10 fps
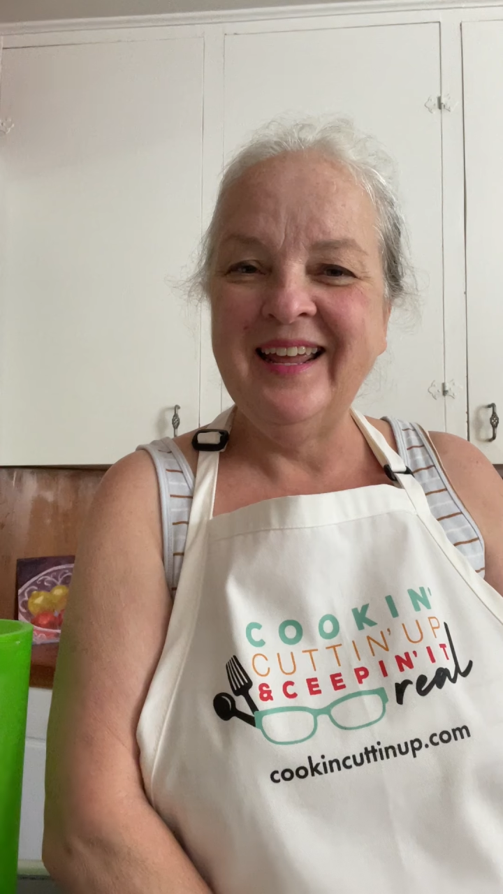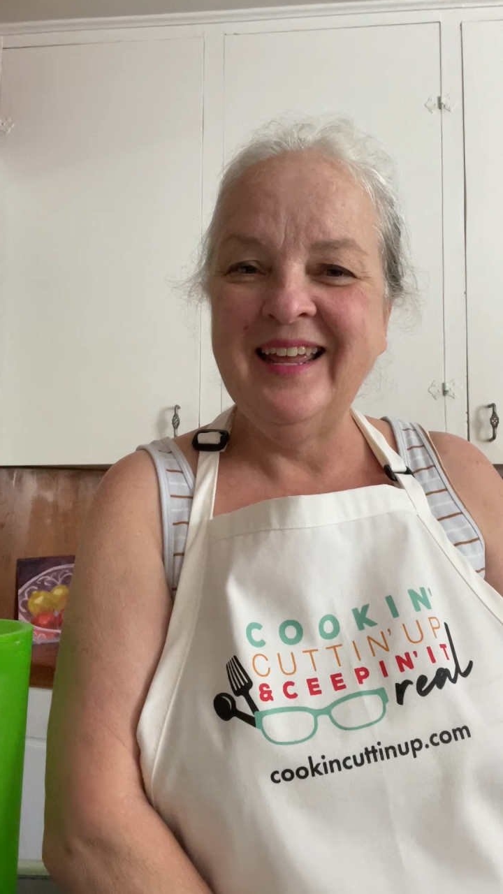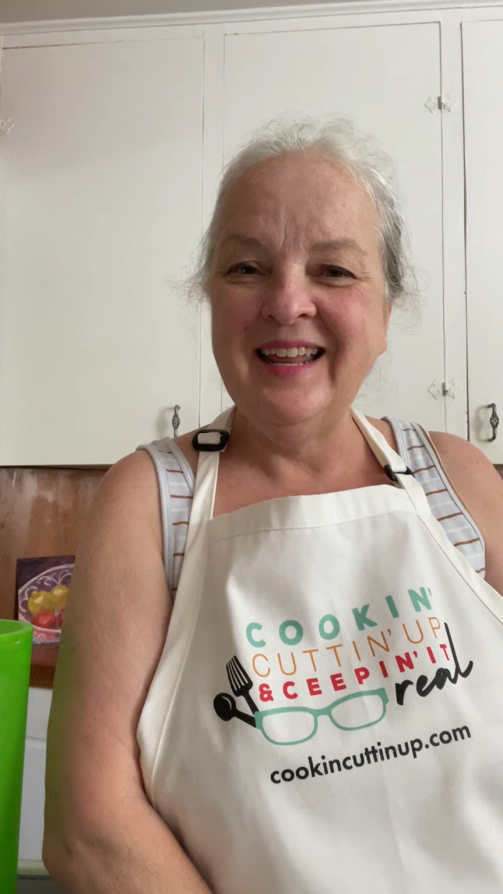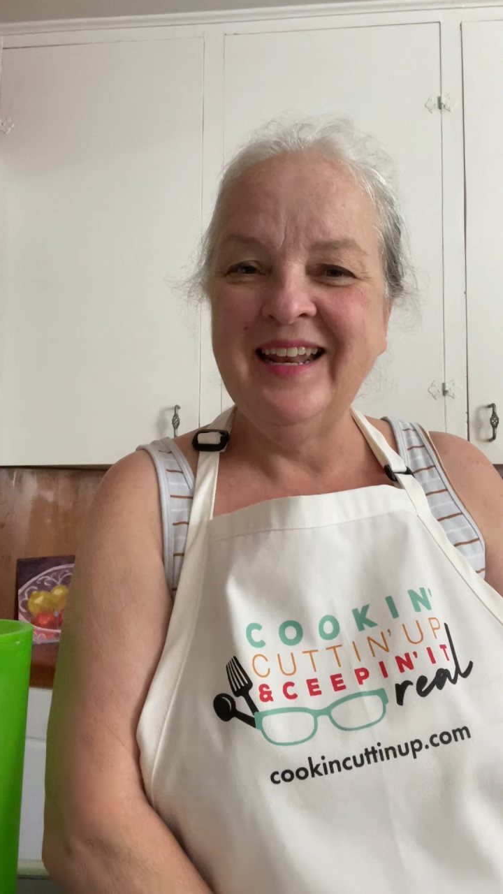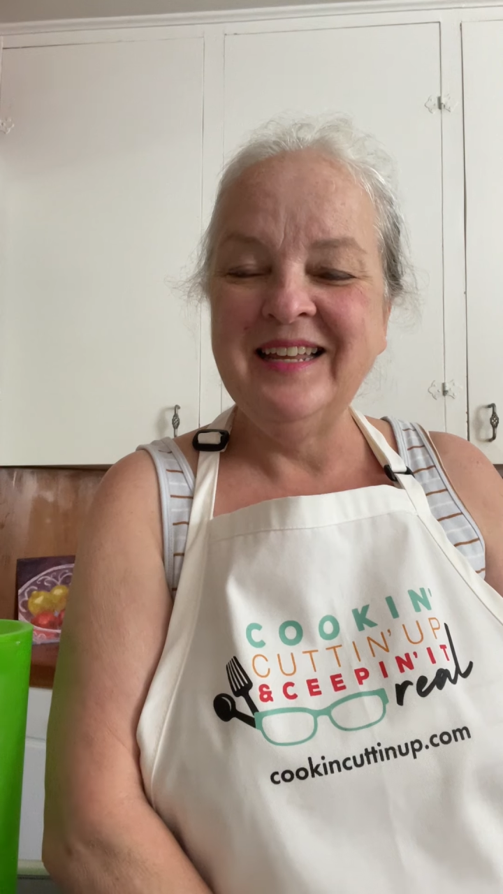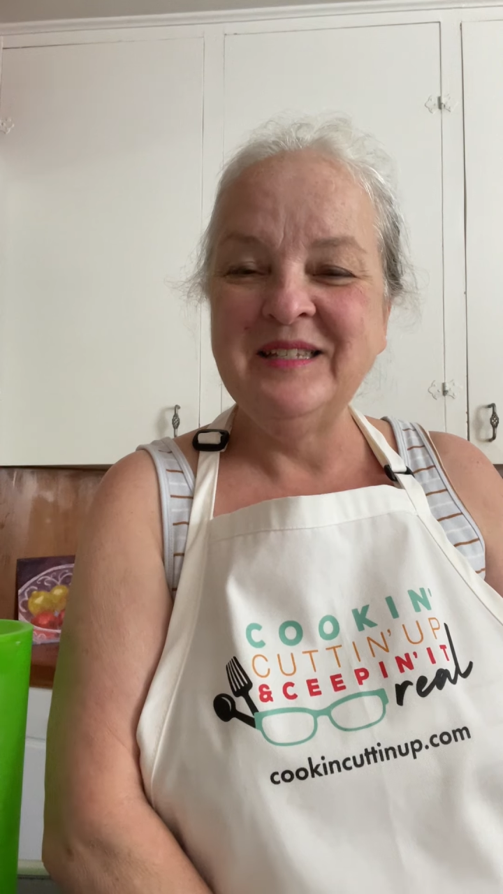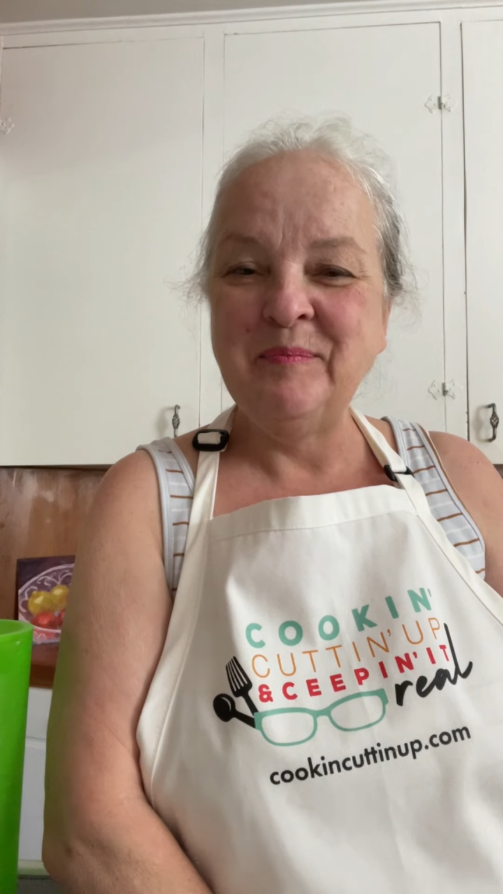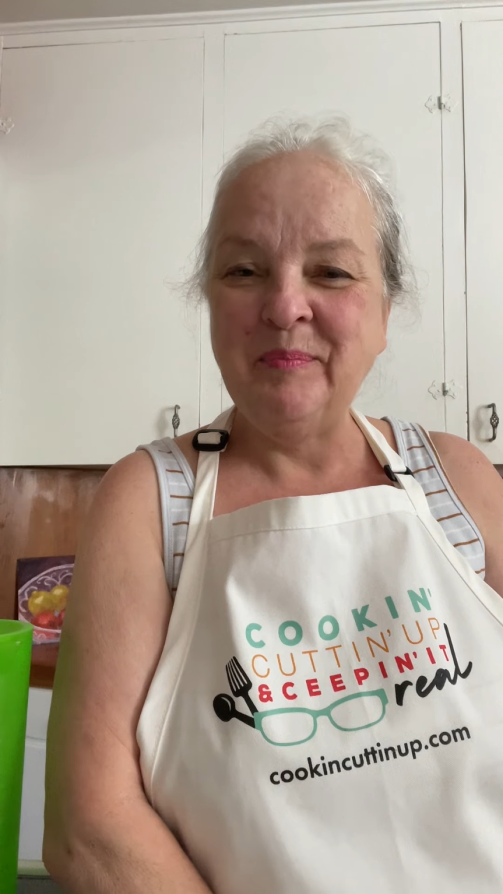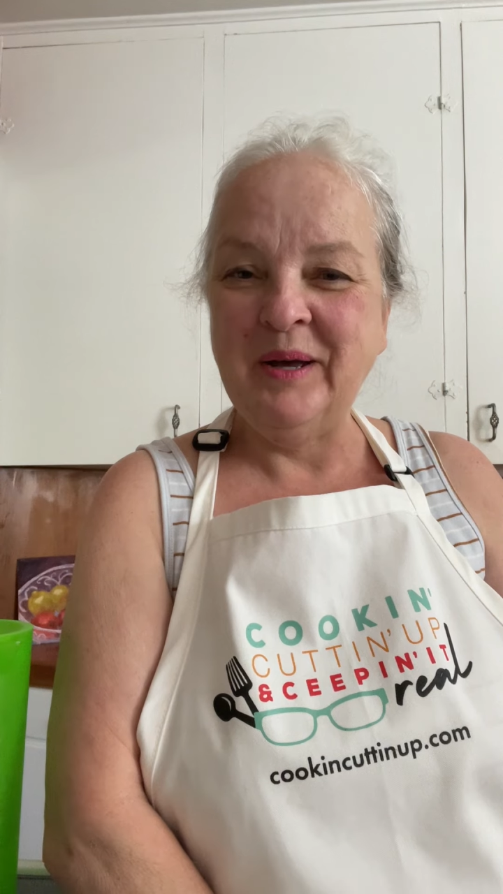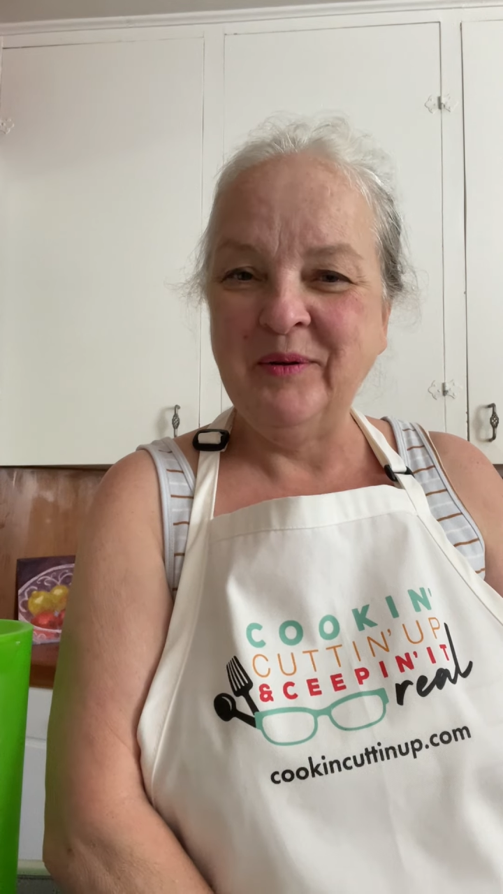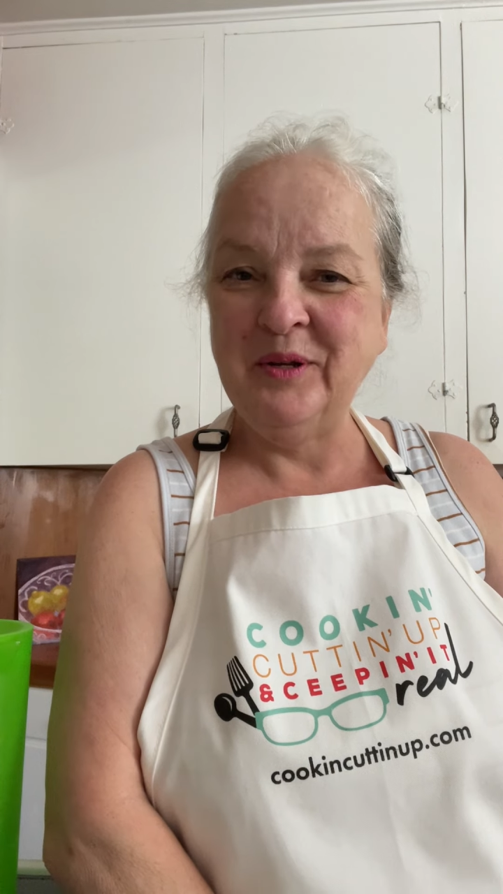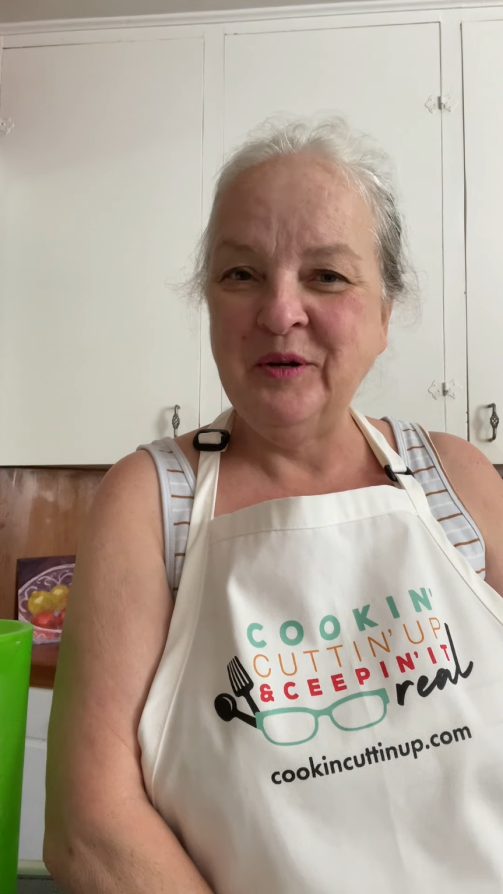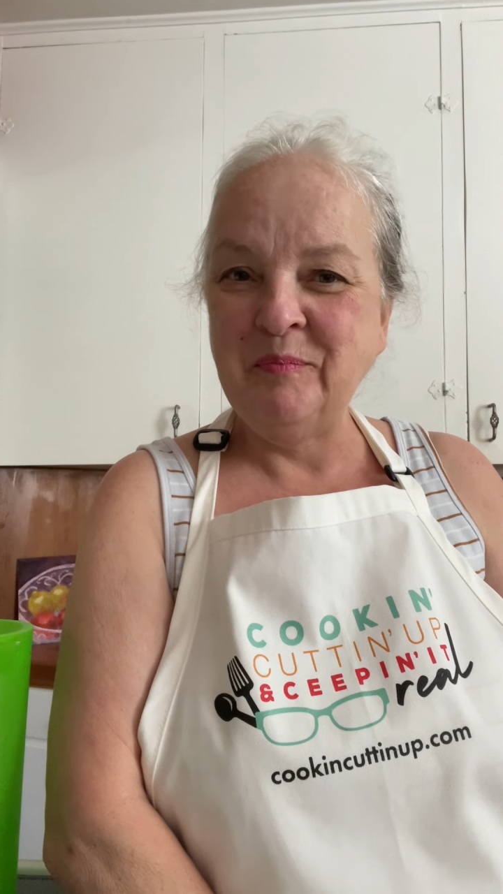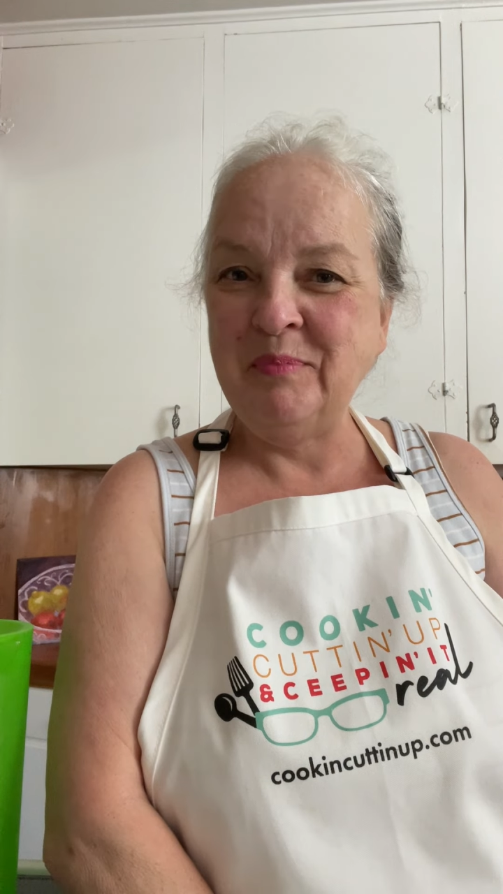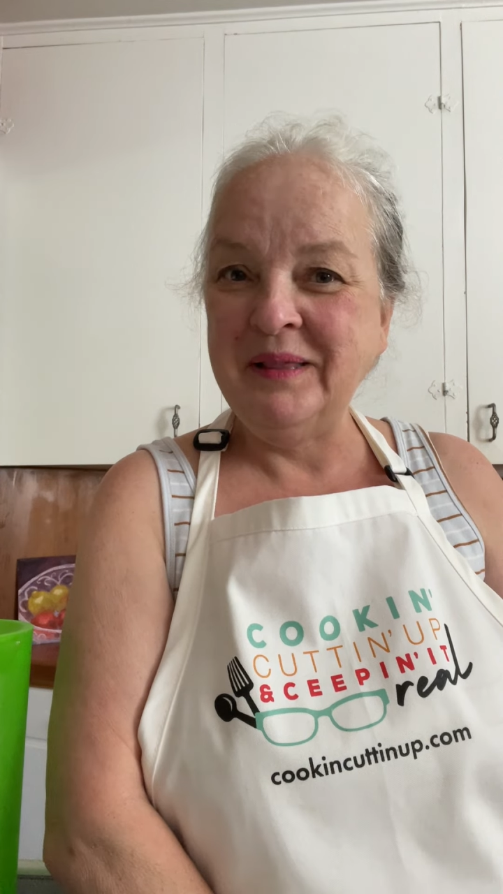it is about
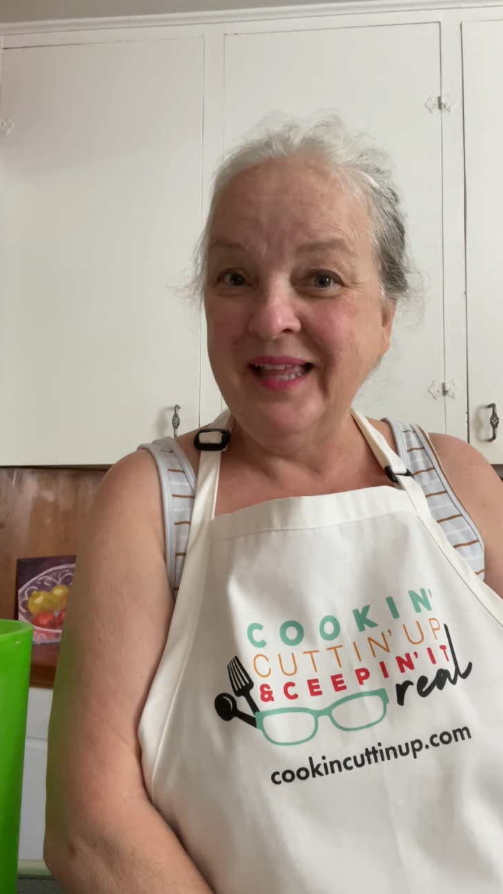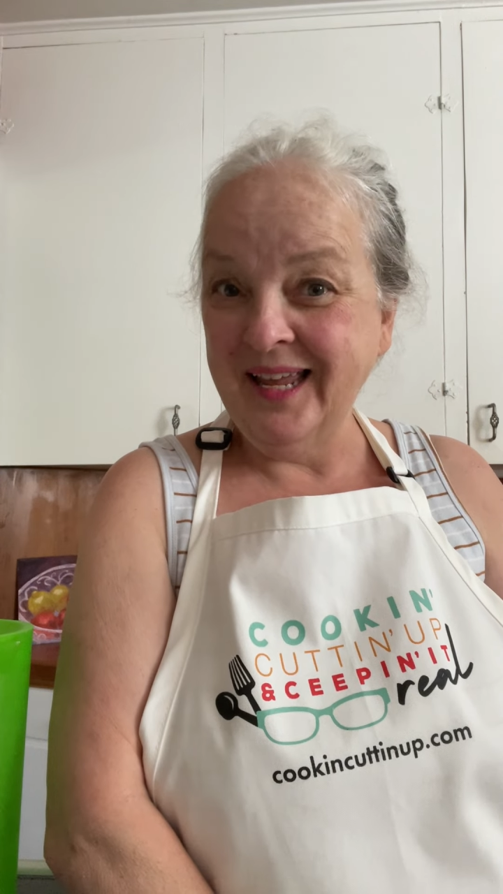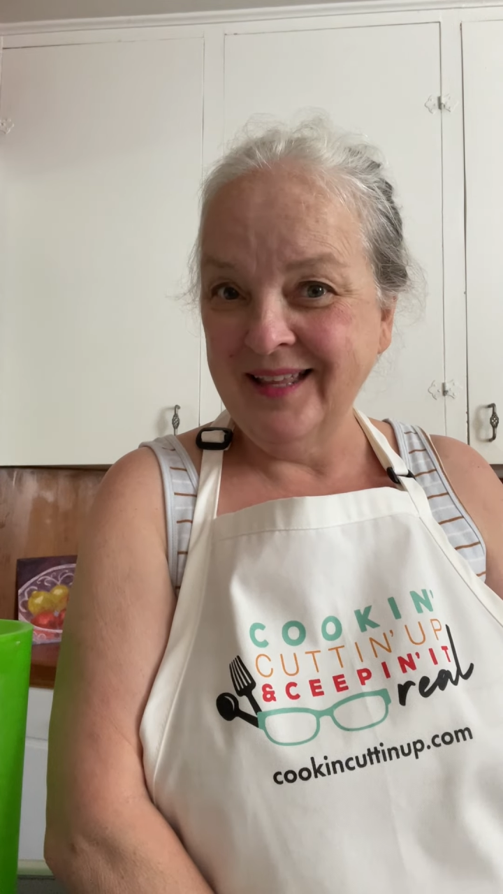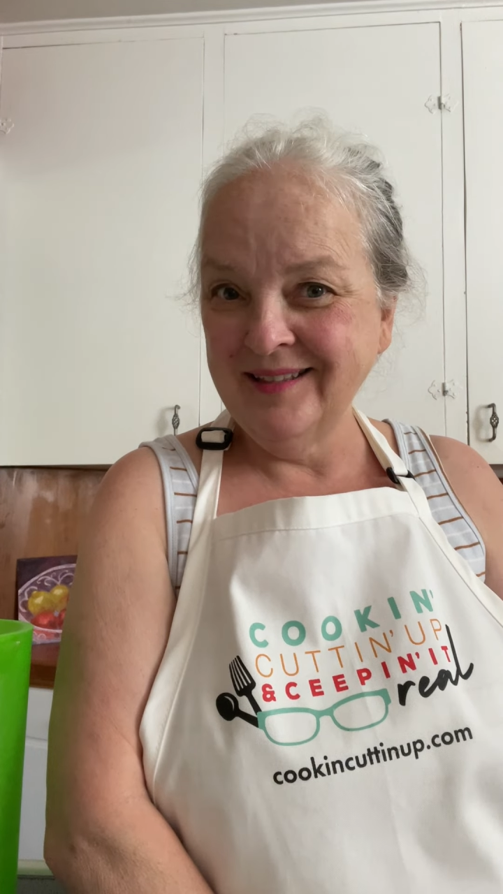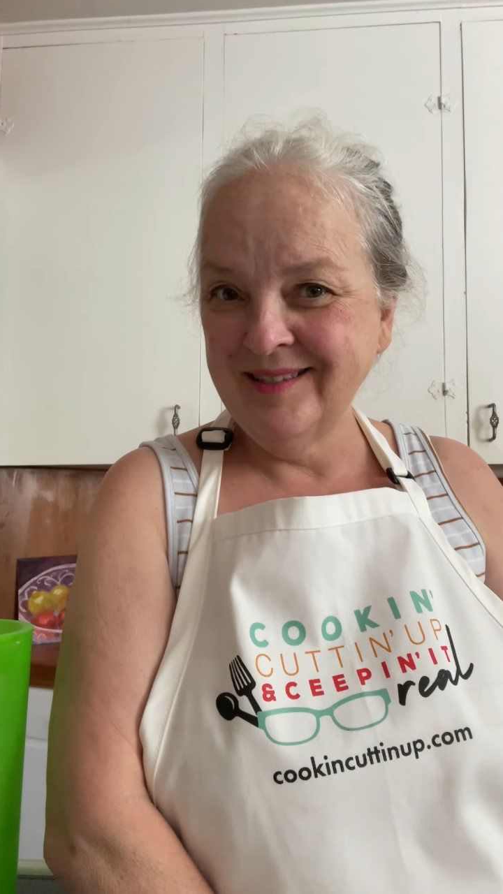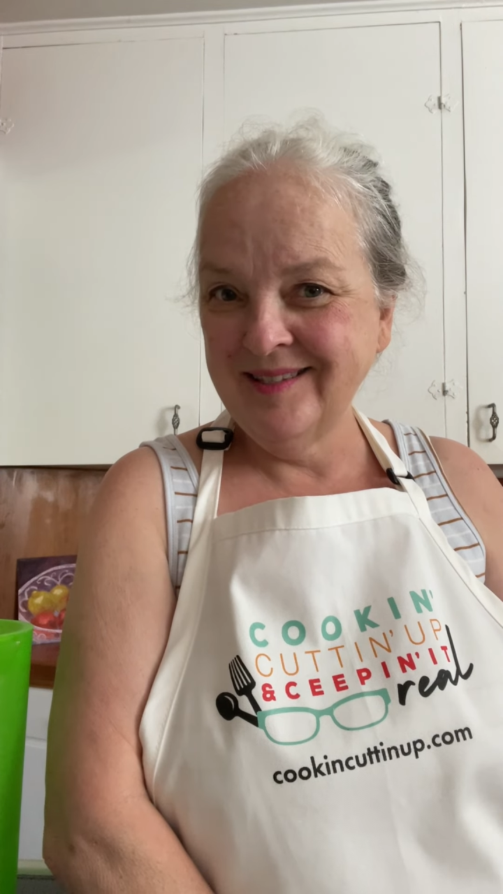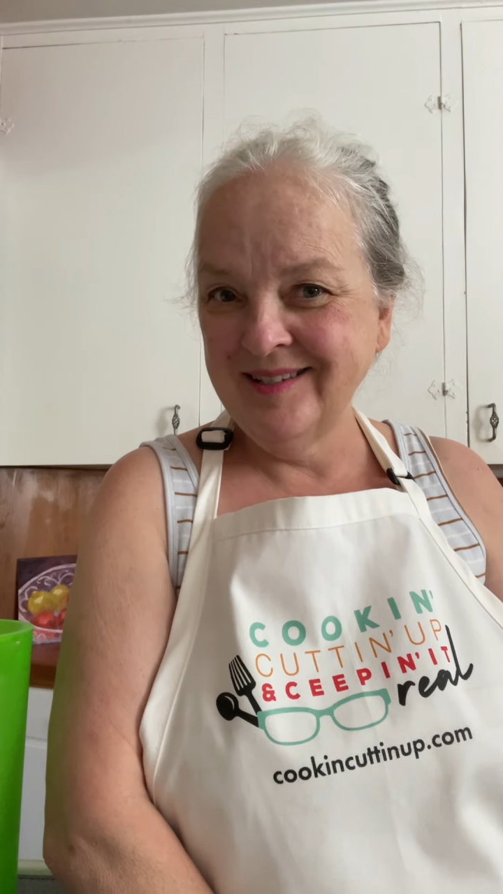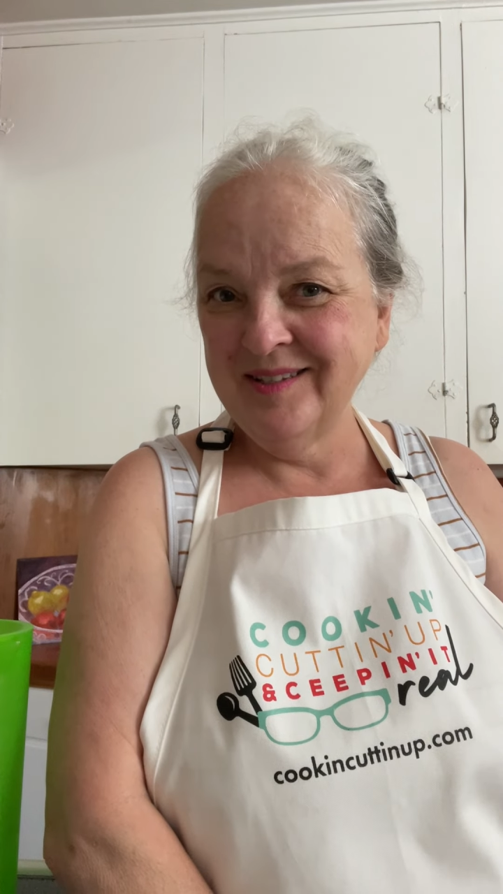your plants.